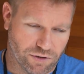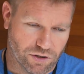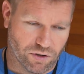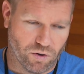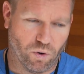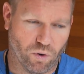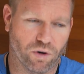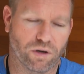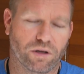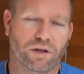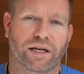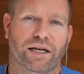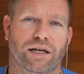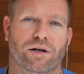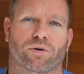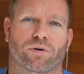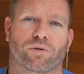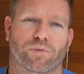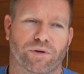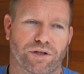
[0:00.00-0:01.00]
correlate
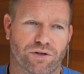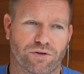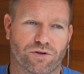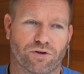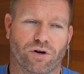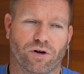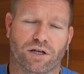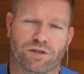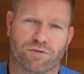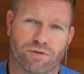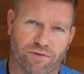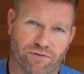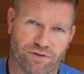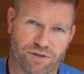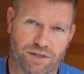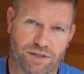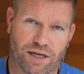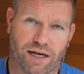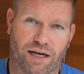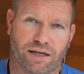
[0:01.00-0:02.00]
or when you
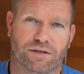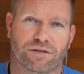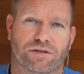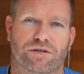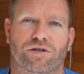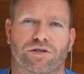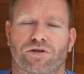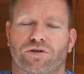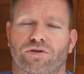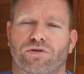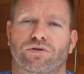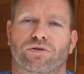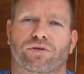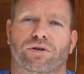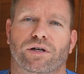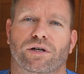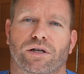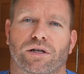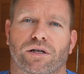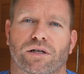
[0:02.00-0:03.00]
cross-reference that to
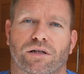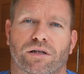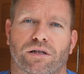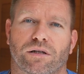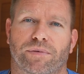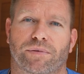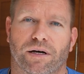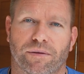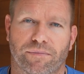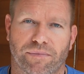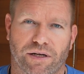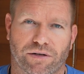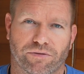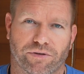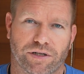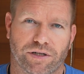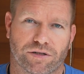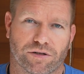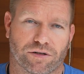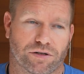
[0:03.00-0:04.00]
the PubMed
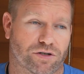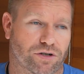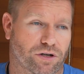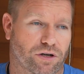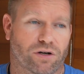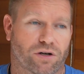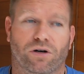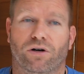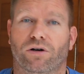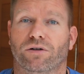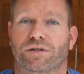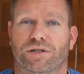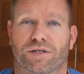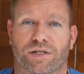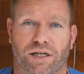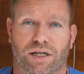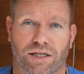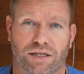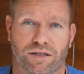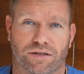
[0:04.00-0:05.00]
research on all the
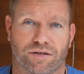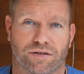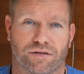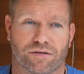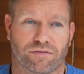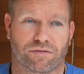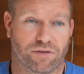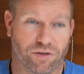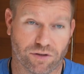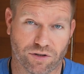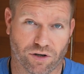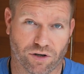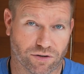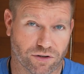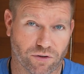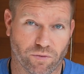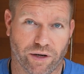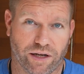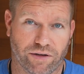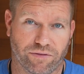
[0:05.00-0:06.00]
studies, those aren't
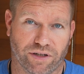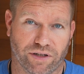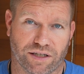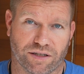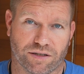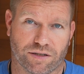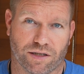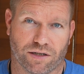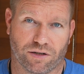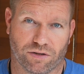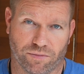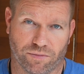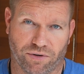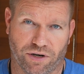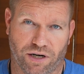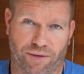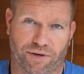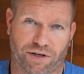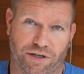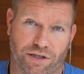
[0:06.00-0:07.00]
the wavelengths that are the
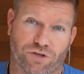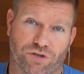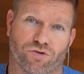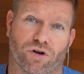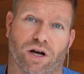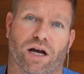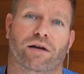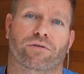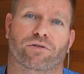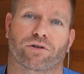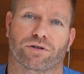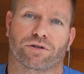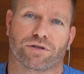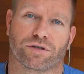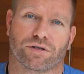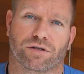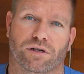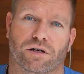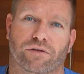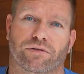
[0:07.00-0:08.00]
primary
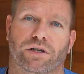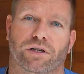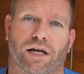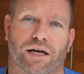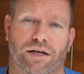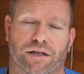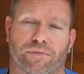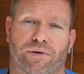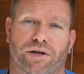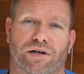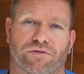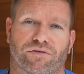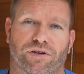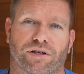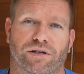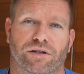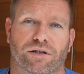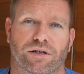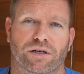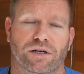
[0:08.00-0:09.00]
drivers of a lot of the
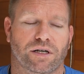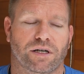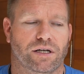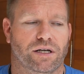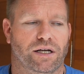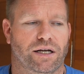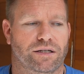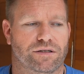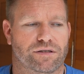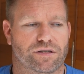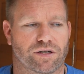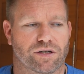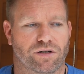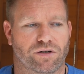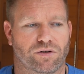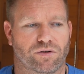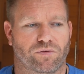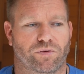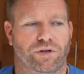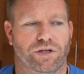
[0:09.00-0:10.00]
benefit. And
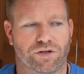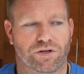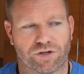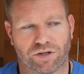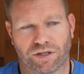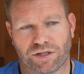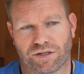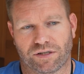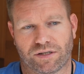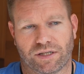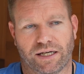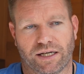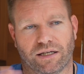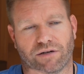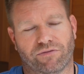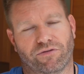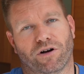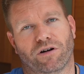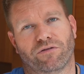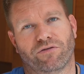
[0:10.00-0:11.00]
so we usually just say get a far